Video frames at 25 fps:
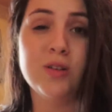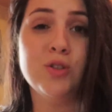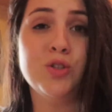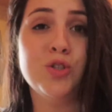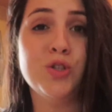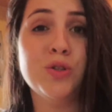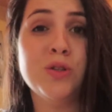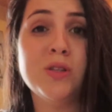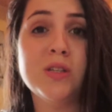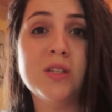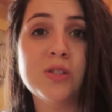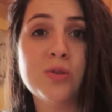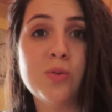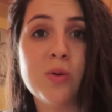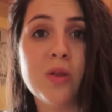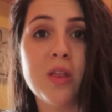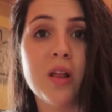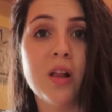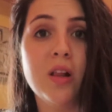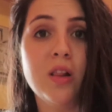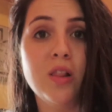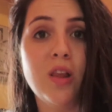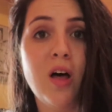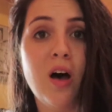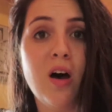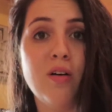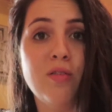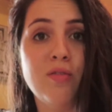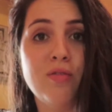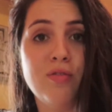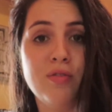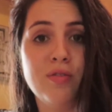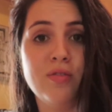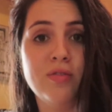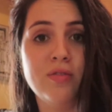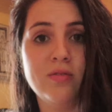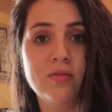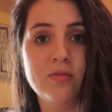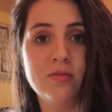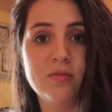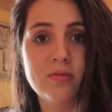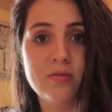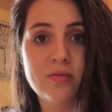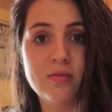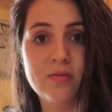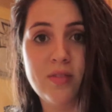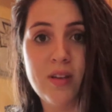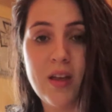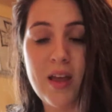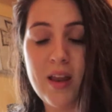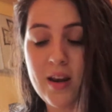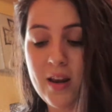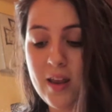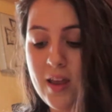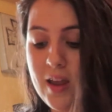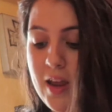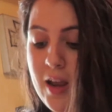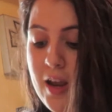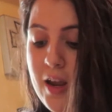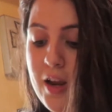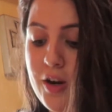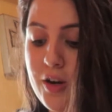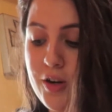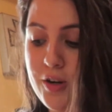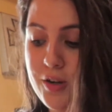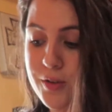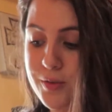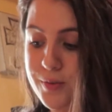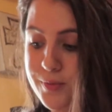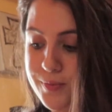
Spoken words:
Do this with love and care.